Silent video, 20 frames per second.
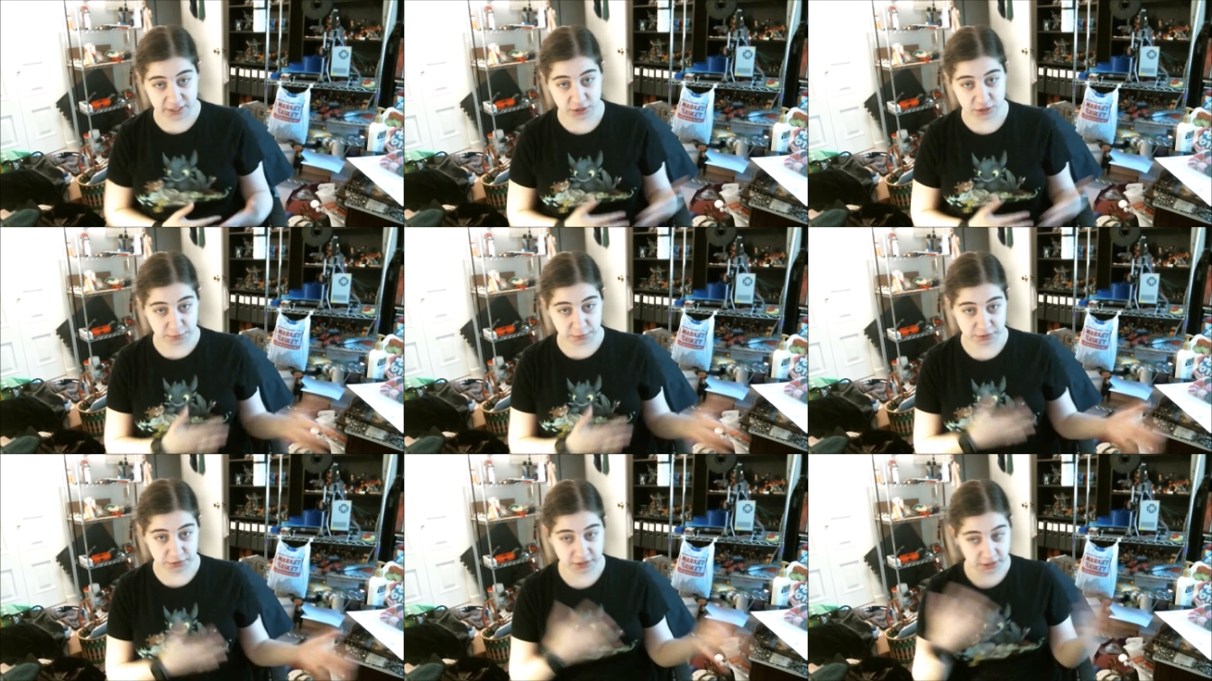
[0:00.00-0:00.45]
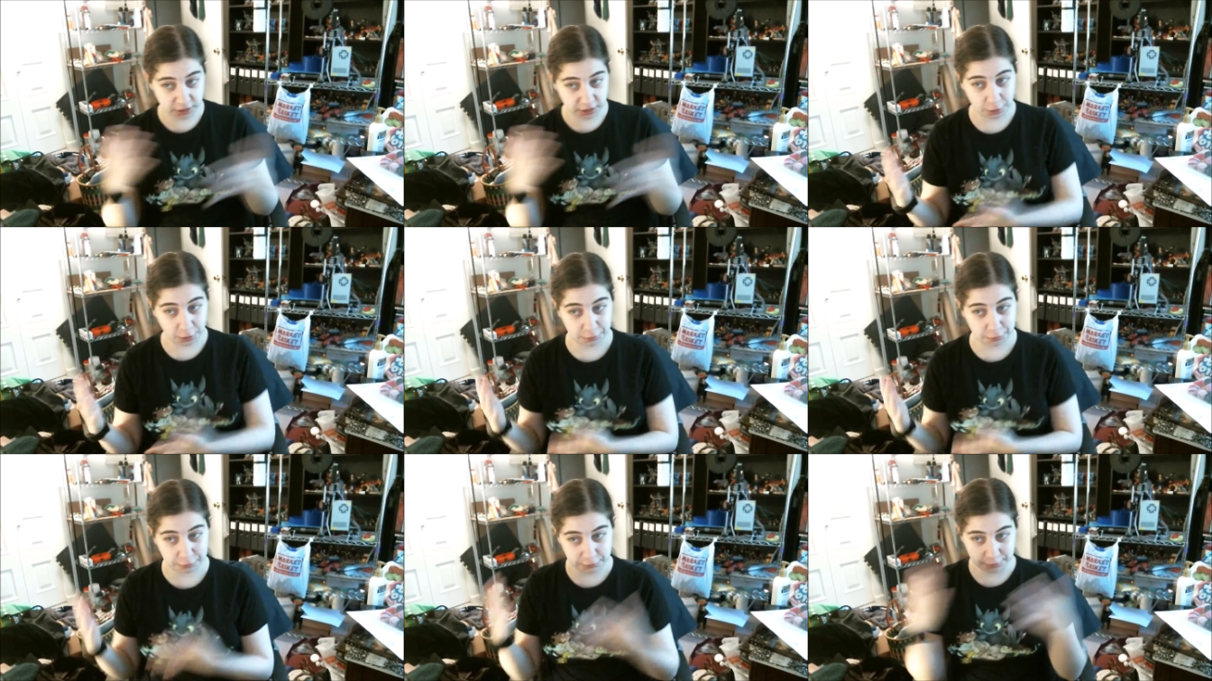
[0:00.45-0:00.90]
so I'm just gonna
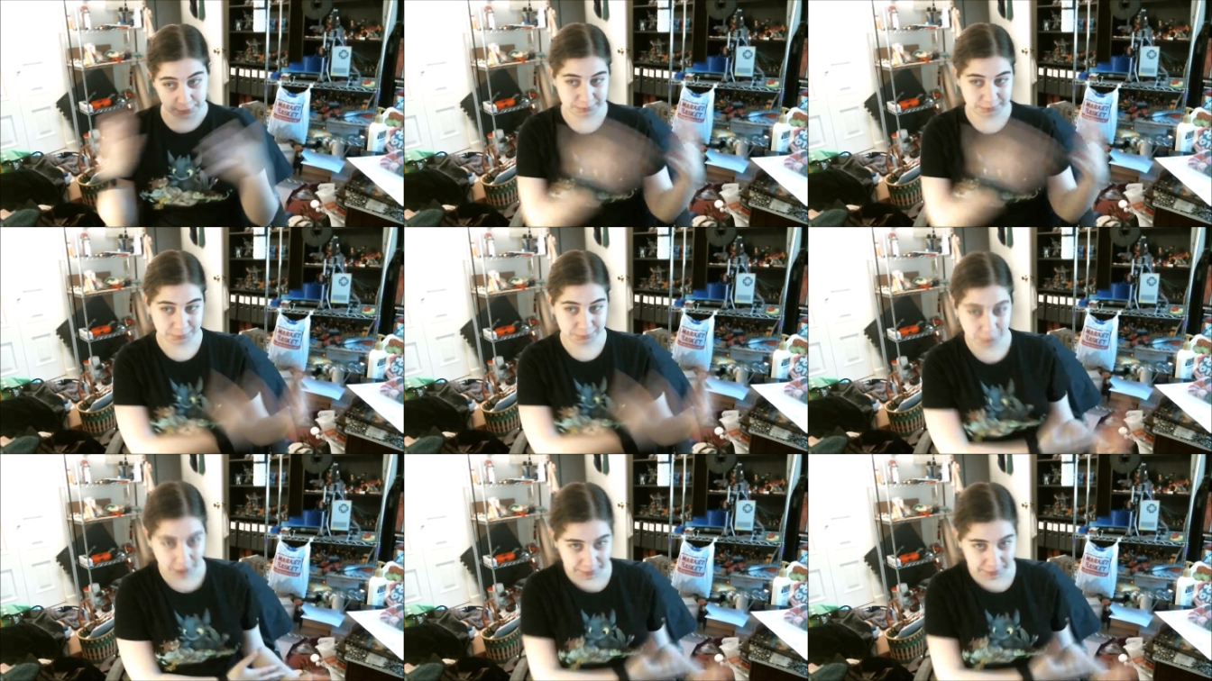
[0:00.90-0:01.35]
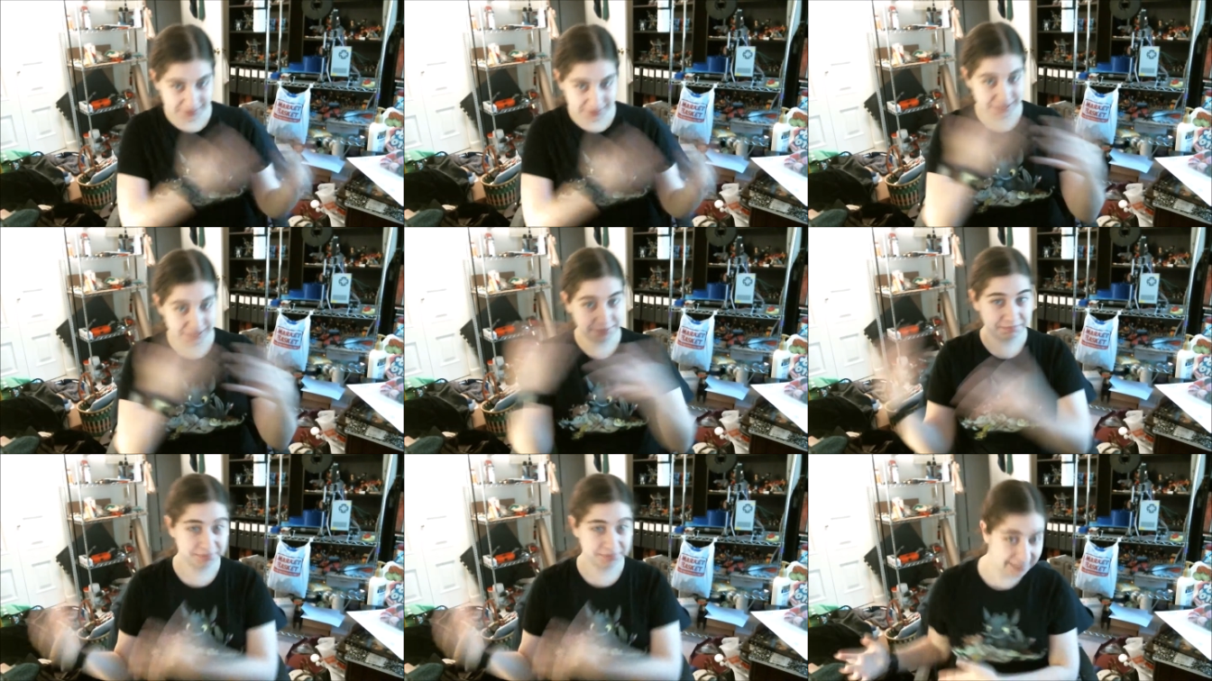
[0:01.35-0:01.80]
go from
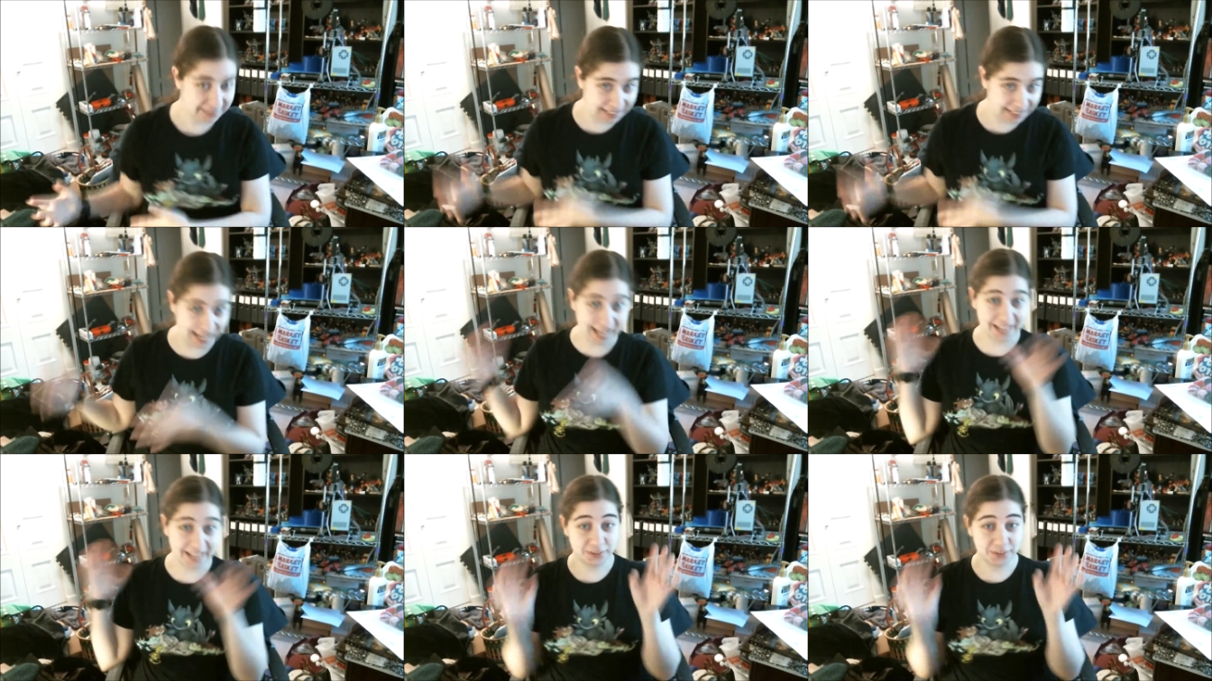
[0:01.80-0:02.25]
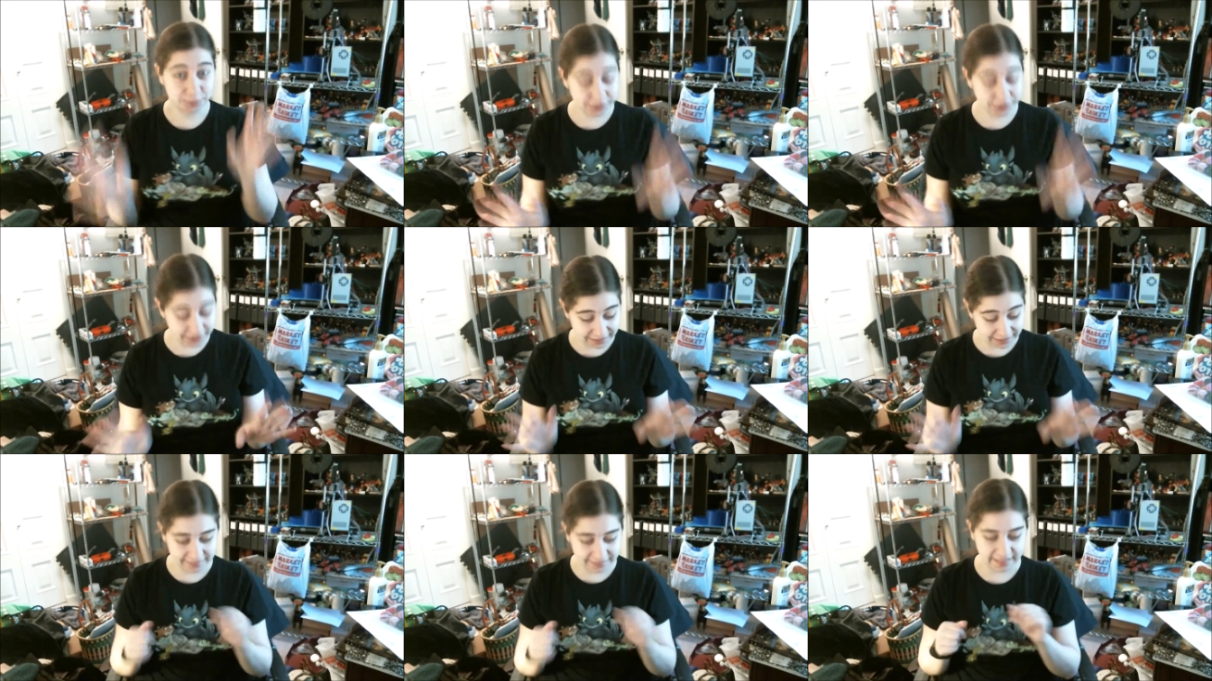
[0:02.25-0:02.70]
whips to stash with
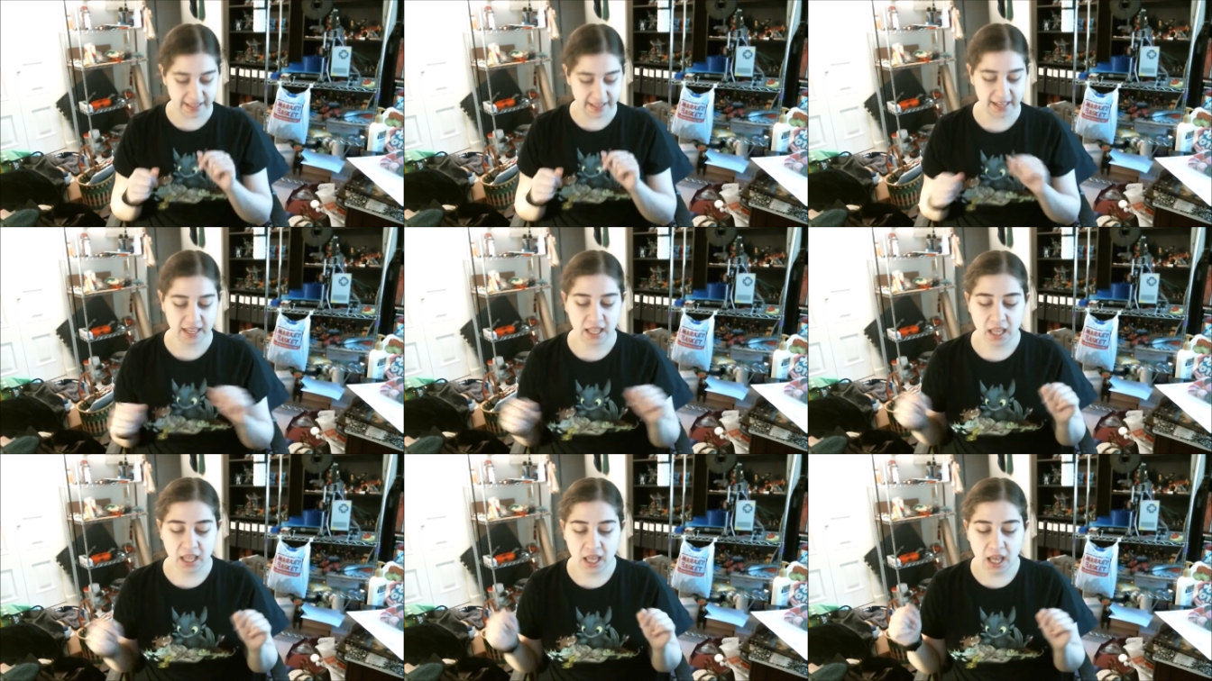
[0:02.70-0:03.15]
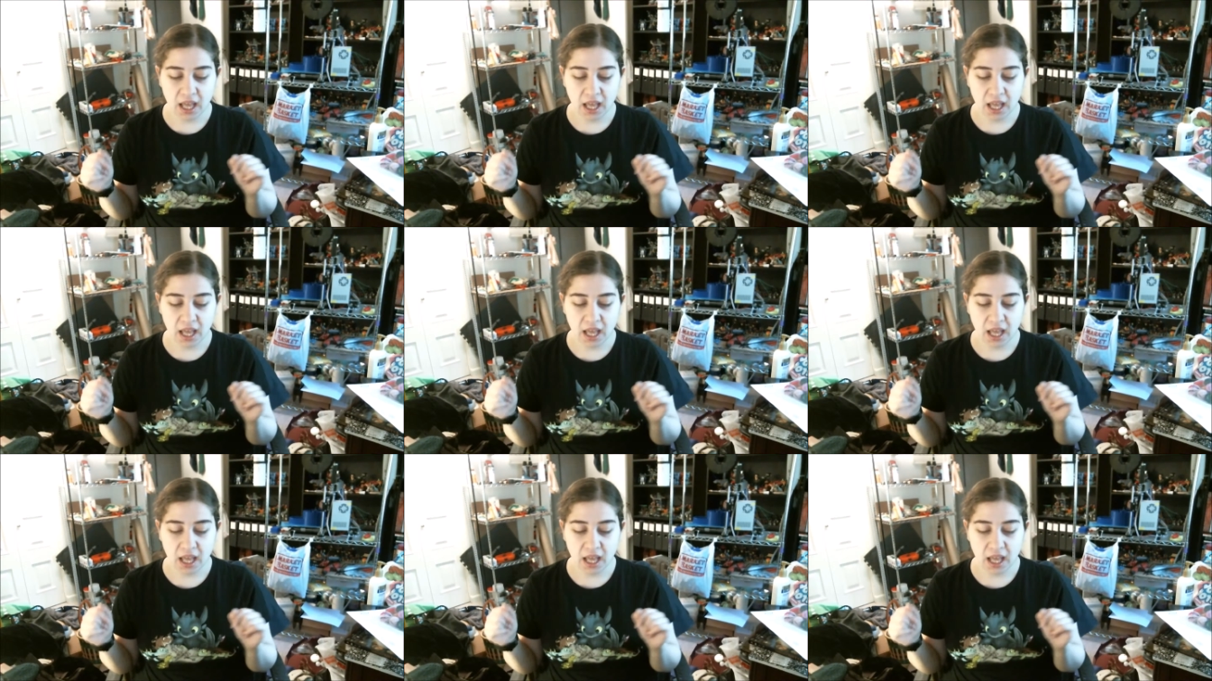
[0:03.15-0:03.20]
this thing.